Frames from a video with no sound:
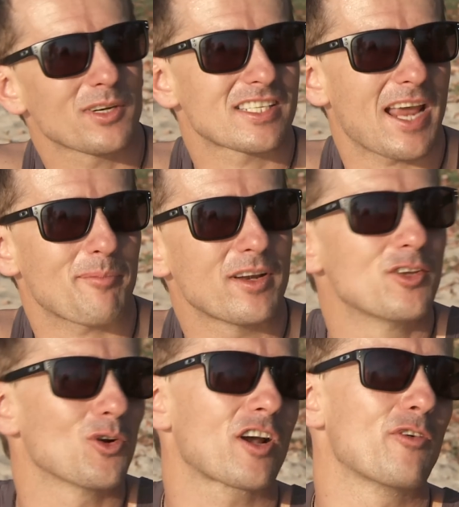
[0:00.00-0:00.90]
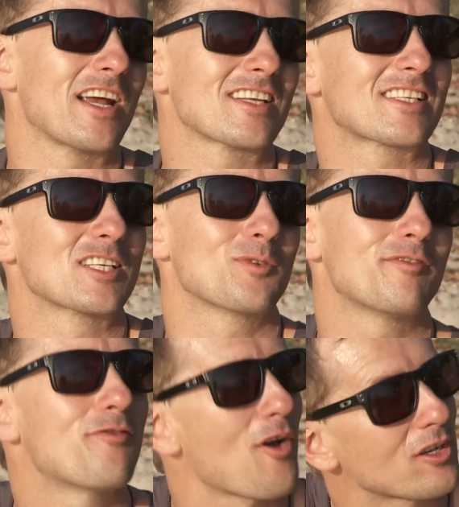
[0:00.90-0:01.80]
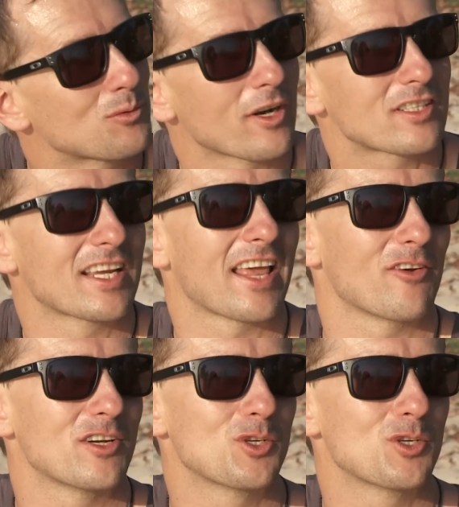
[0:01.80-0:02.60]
what's happened in your career since we first worked together in